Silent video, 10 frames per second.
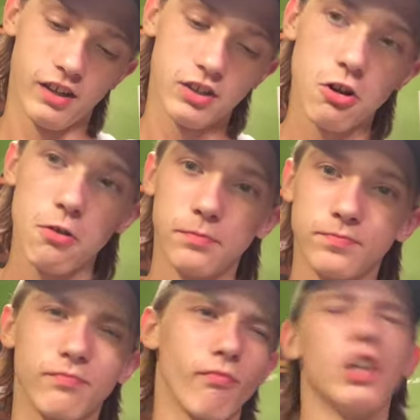So,
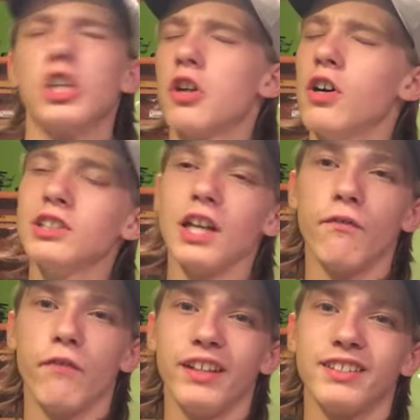Joe's
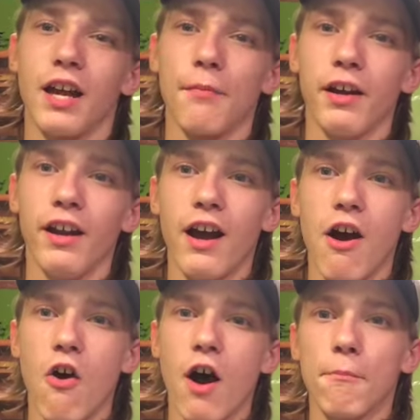on FaceTime right
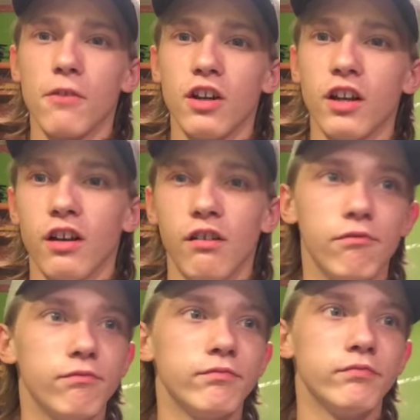now. I'm gonna
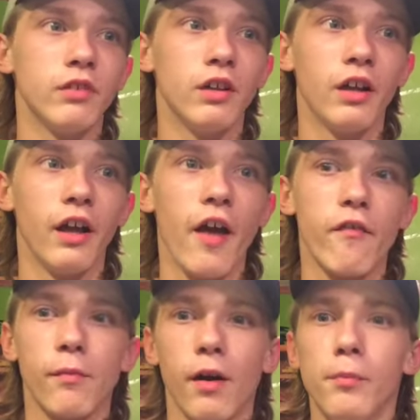
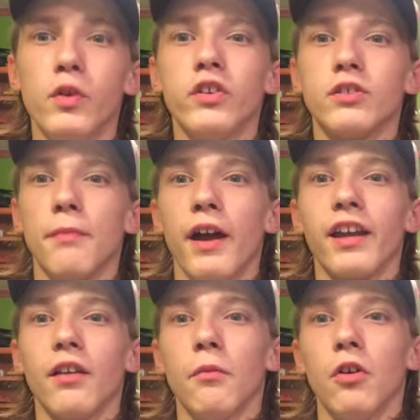have him unmute his
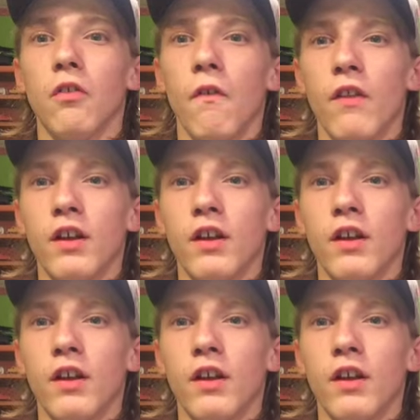mic and we'll